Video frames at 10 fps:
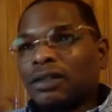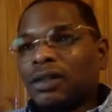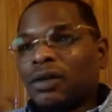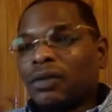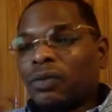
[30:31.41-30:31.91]
You
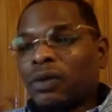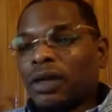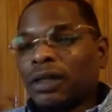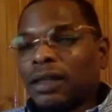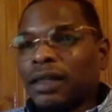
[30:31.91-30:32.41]
know, work
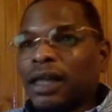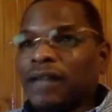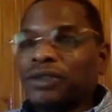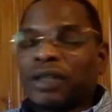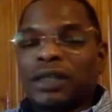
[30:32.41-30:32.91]
and
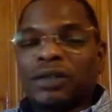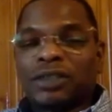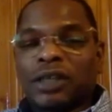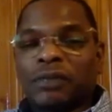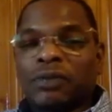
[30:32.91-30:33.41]
educating
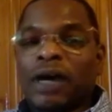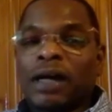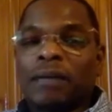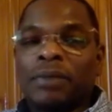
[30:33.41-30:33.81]
yourself on how to